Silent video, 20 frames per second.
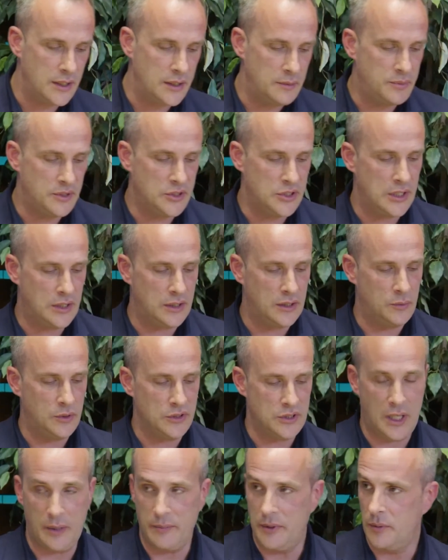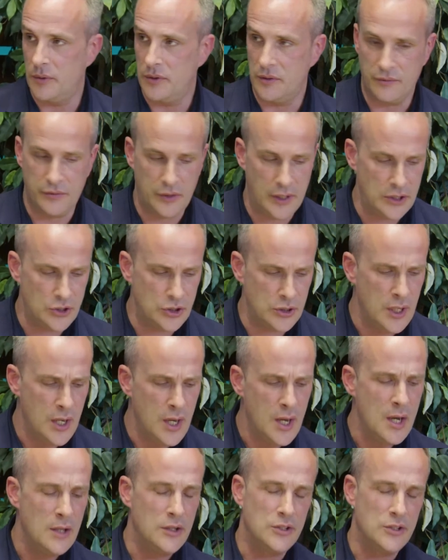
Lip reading: and in particular what's happening with inflation.